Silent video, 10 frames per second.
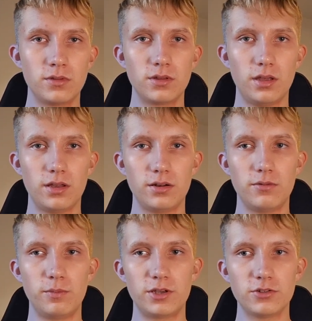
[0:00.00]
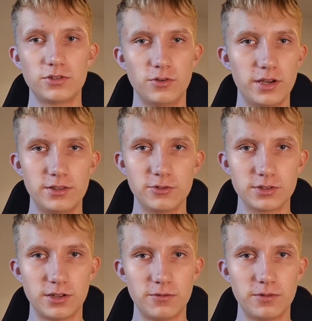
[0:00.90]
And because you hate
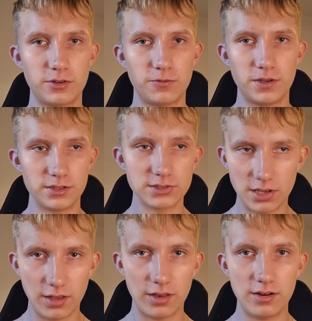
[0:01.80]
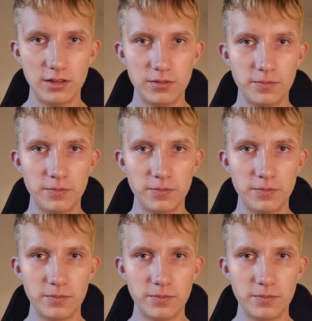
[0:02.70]
yourself and you feel sad,